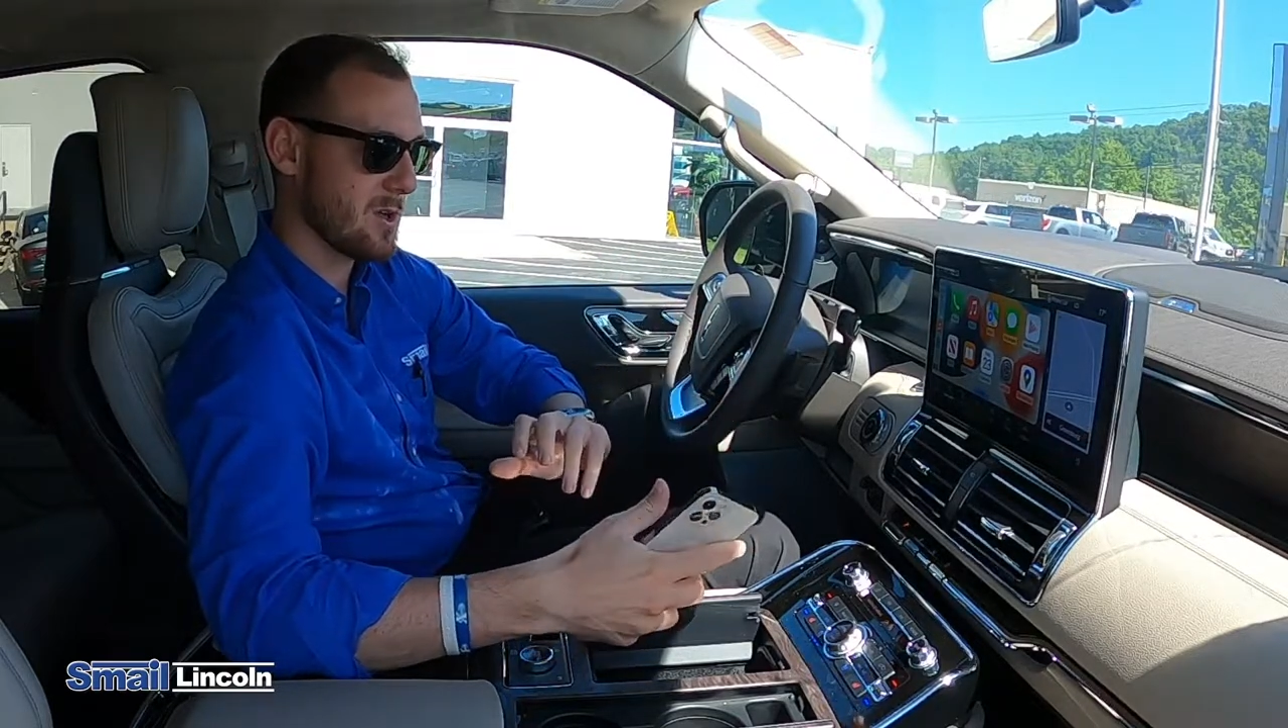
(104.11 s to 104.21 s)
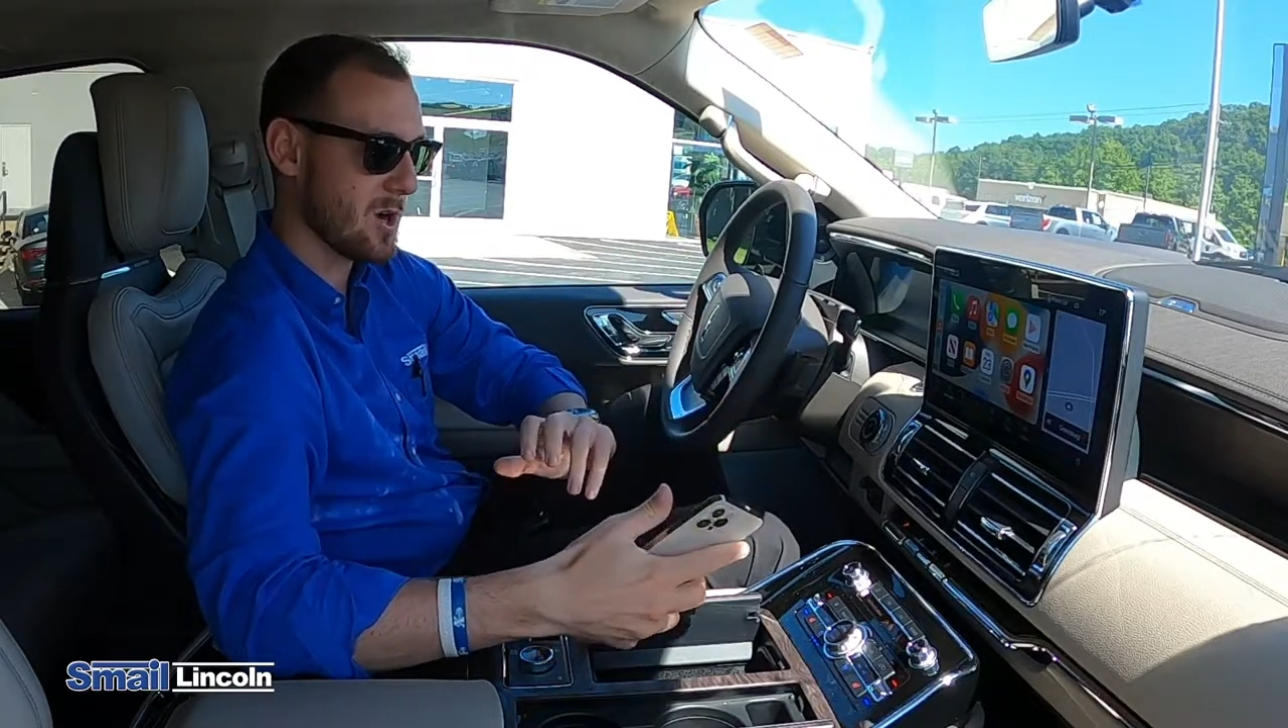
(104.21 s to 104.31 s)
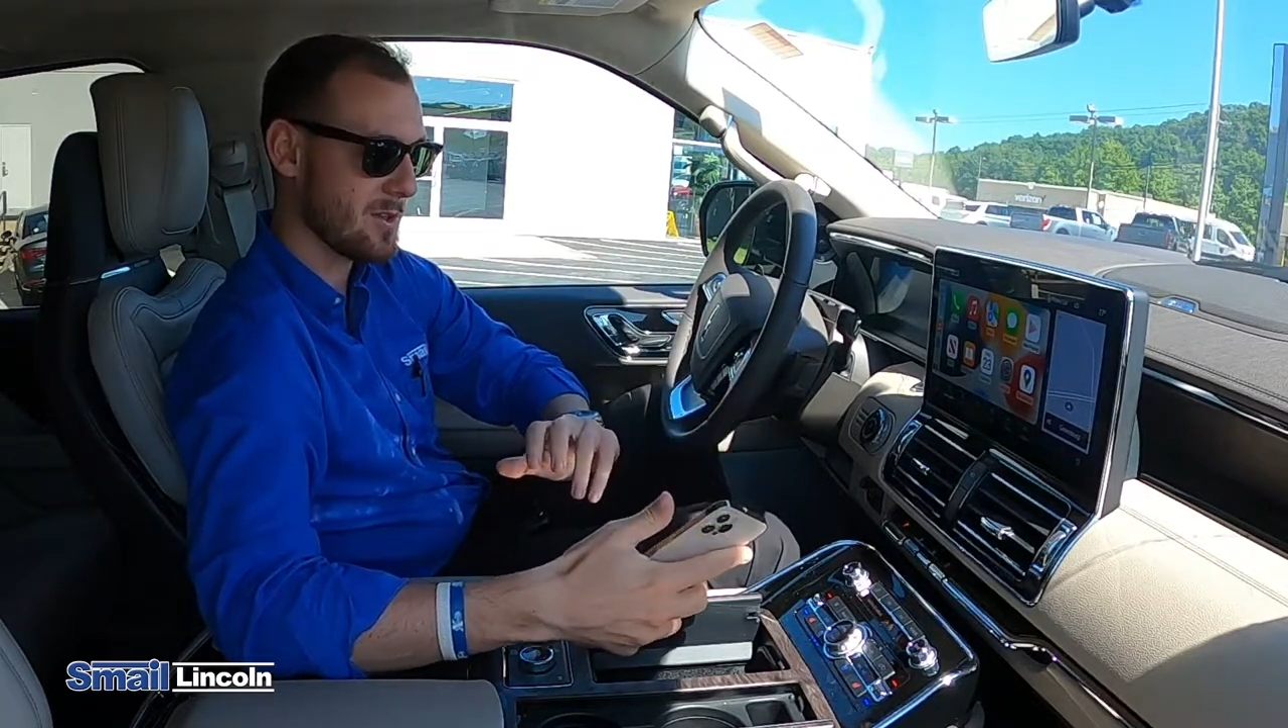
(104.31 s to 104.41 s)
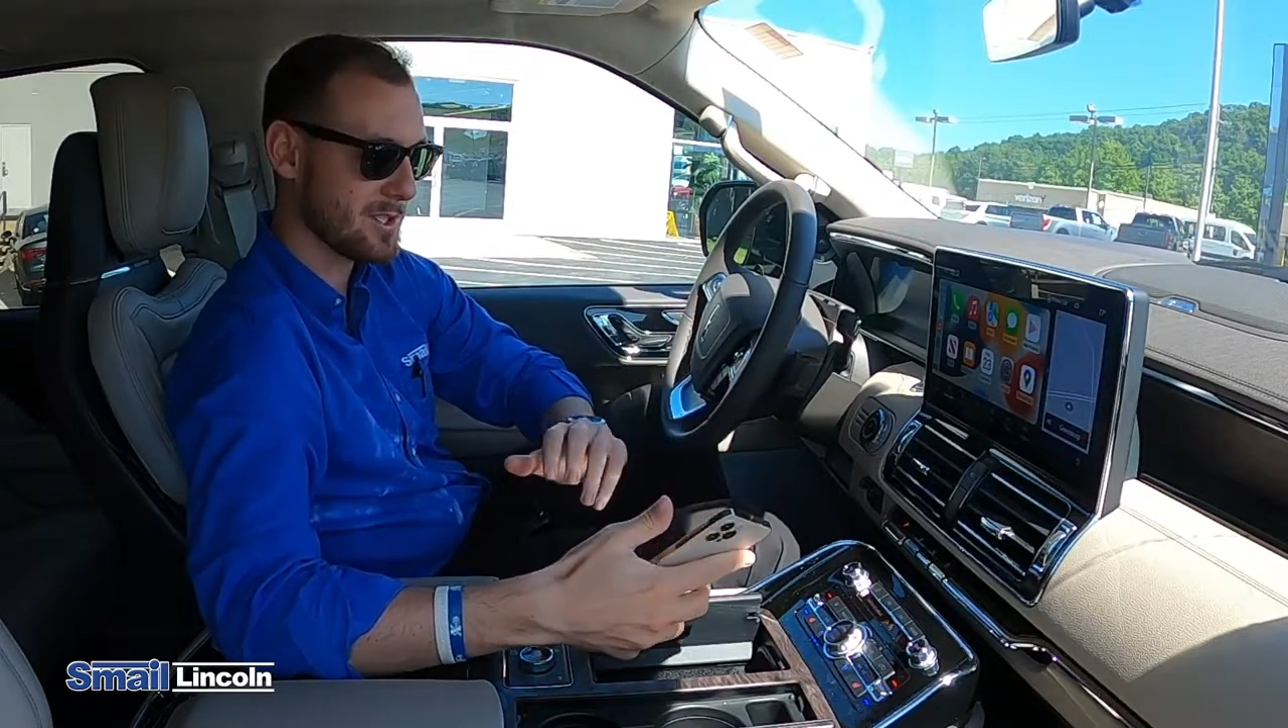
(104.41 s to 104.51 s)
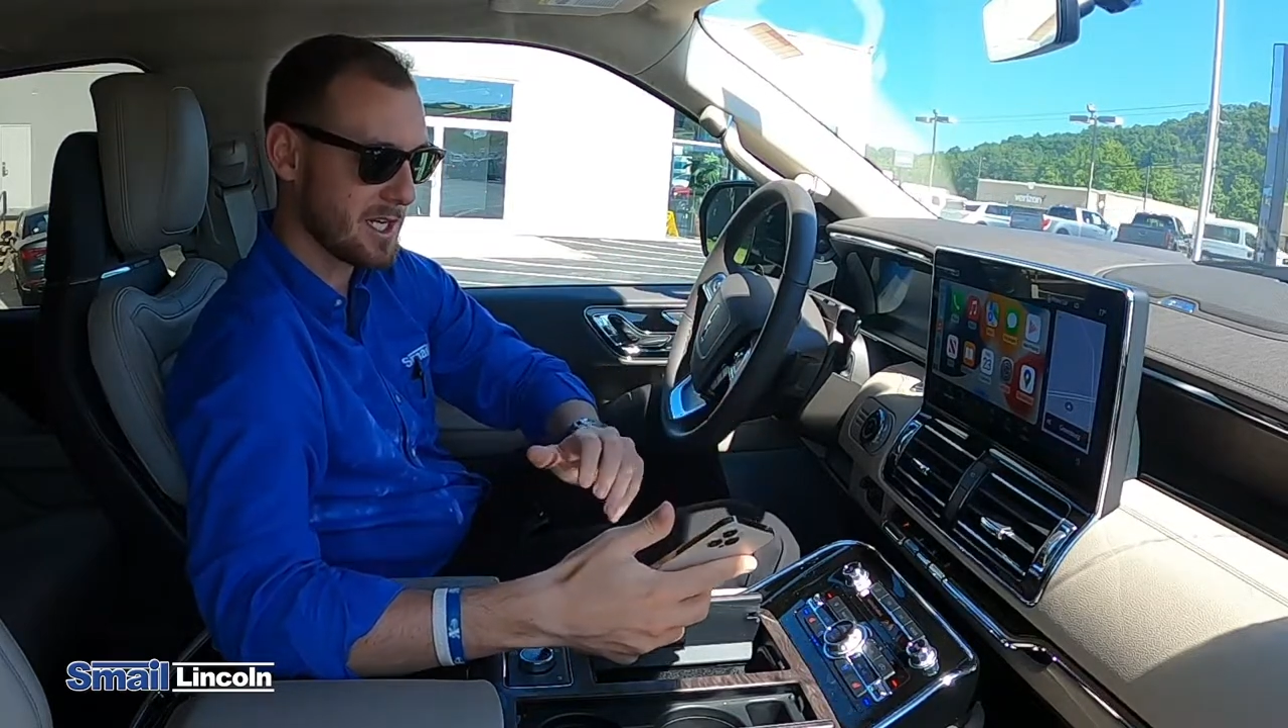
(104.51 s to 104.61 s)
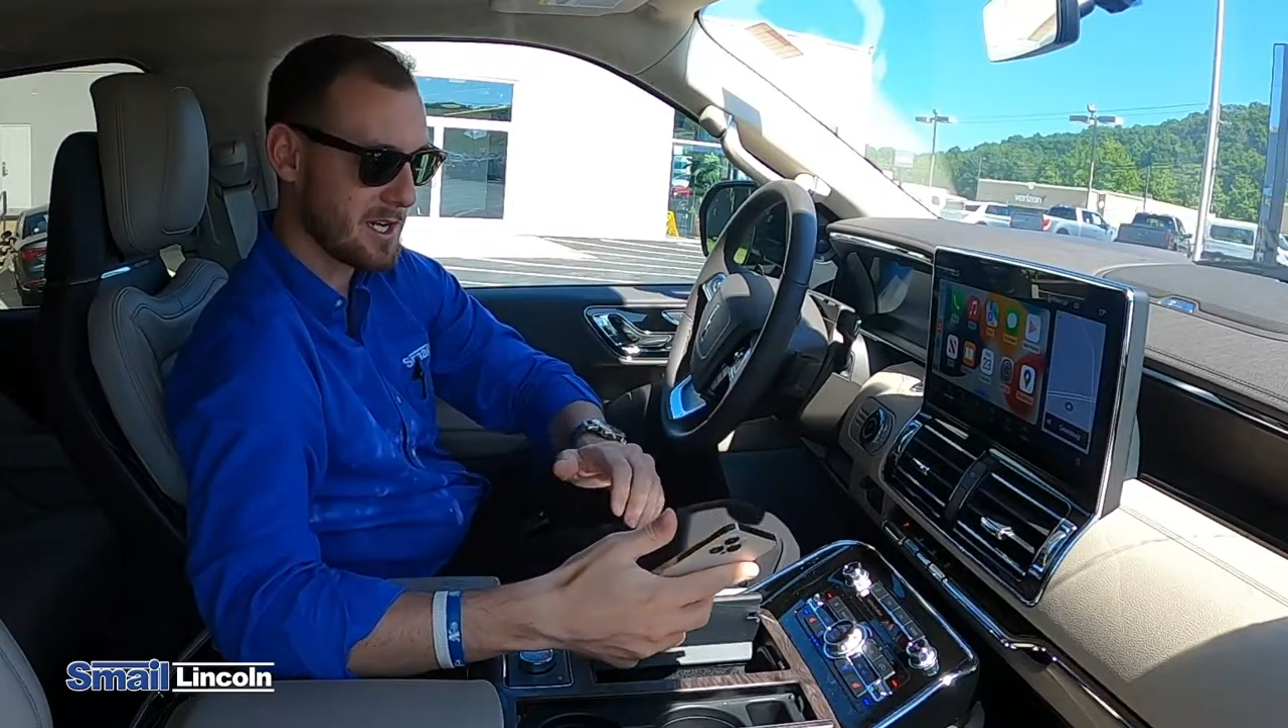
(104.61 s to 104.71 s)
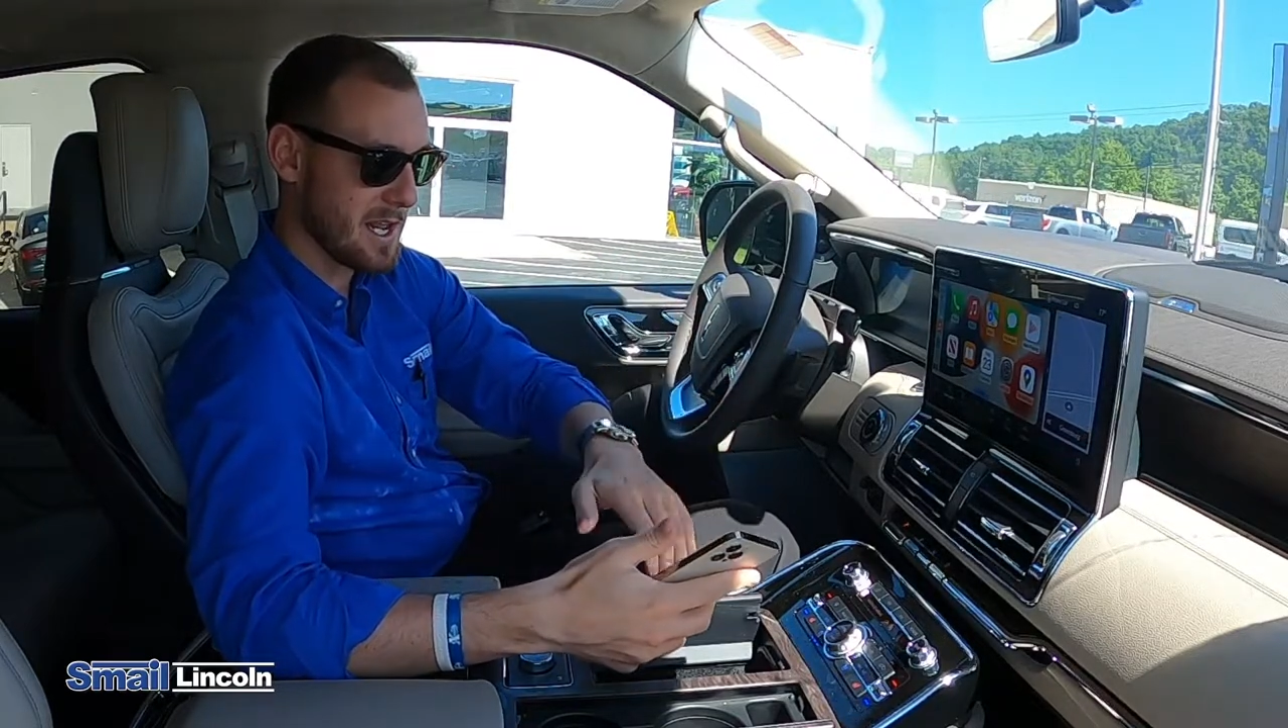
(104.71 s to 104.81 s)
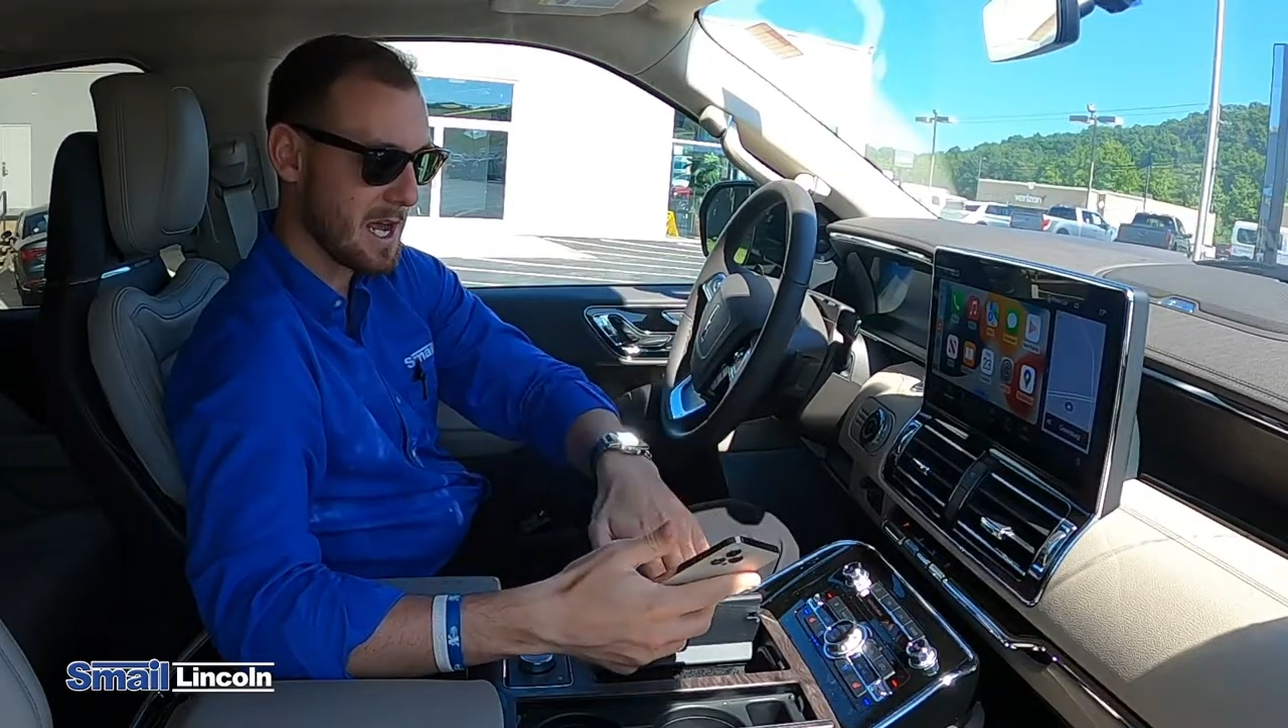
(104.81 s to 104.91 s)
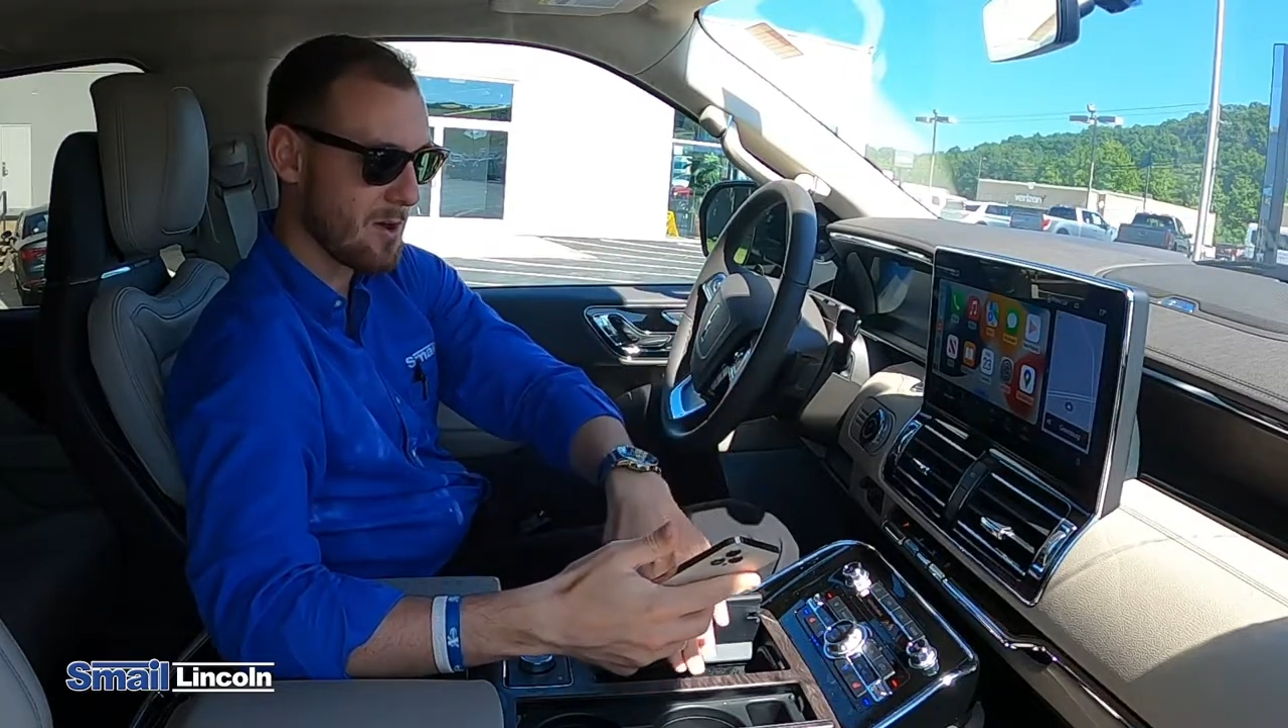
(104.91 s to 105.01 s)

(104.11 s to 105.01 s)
So all of a sudden